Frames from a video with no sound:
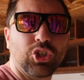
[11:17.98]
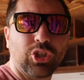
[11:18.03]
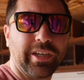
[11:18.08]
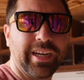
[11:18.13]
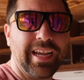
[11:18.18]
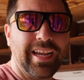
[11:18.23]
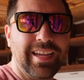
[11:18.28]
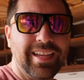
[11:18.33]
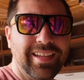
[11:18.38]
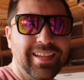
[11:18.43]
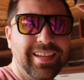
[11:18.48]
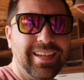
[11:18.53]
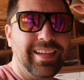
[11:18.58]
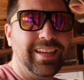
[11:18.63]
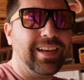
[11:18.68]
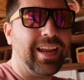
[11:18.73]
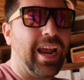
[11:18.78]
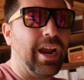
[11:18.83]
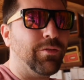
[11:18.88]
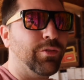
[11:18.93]
intricate
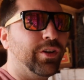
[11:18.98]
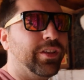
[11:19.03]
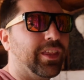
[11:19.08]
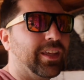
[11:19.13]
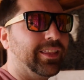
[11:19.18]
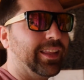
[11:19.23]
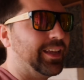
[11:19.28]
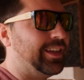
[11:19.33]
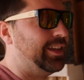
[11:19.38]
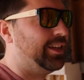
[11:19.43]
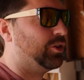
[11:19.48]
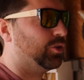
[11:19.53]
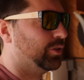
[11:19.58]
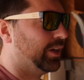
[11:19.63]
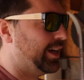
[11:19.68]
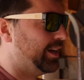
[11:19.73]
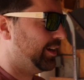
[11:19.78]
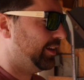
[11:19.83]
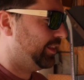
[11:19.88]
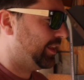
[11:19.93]
in everything that he
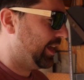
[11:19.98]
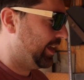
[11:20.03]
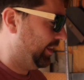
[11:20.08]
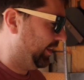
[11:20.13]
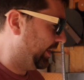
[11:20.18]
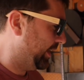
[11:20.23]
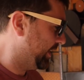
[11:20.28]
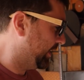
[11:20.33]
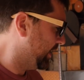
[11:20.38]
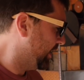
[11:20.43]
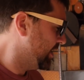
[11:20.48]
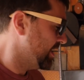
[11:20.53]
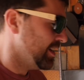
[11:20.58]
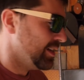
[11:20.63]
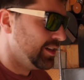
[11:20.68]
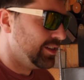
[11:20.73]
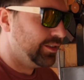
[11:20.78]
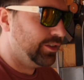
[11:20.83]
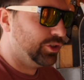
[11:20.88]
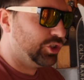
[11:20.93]
created that like
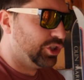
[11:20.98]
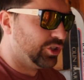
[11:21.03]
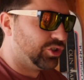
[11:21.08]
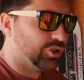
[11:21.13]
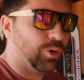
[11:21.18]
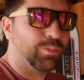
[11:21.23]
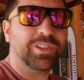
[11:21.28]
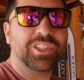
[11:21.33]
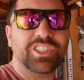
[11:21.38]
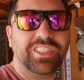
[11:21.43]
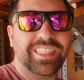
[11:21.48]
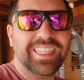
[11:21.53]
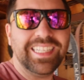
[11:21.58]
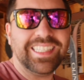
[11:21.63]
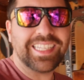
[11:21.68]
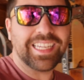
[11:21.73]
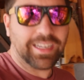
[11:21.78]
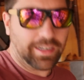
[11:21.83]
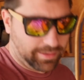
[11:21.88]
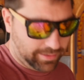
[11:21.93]
there's just so much
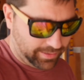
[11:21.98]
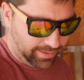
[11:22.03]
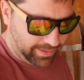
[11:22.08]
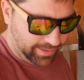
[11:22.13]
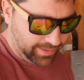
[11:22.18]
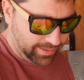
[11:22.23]
detail